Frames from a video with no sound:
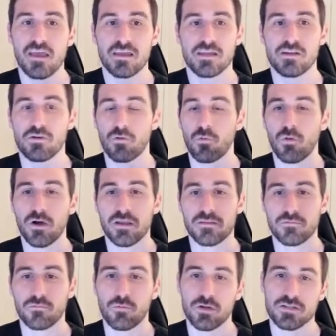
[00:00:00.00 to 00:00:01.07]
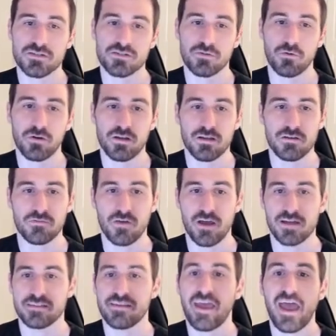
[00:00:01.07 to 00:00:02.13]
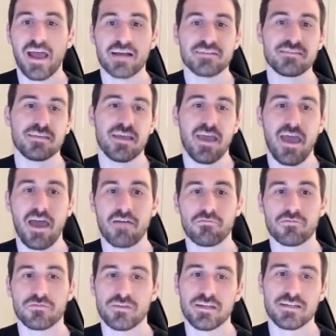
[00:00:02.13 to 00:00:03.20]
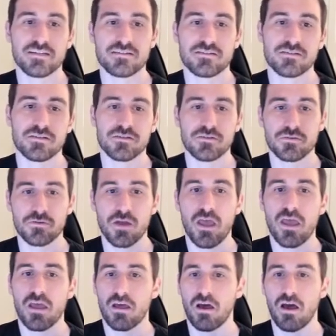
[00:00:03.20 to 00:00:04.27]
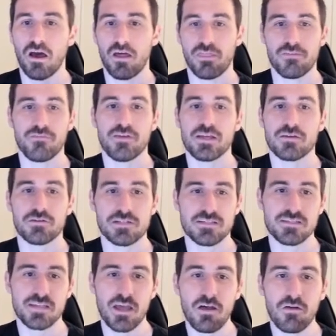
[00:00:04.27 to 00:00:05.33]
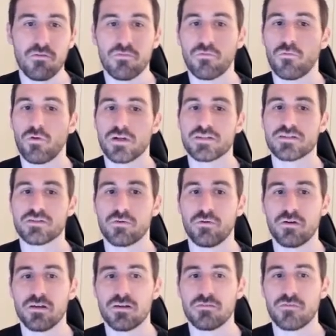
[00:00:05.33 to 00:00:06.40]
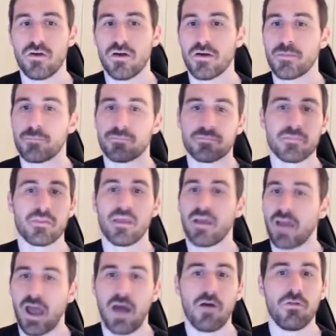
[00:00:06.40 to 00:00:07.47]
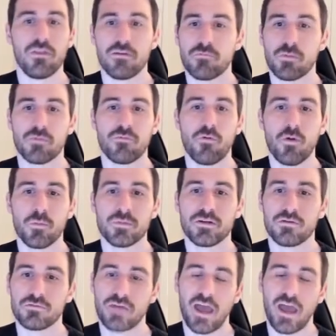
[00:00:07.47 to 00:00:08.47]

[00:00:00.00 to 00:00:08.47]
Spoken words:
what sort of tags they have related to the video itself, what sort of how they've performed.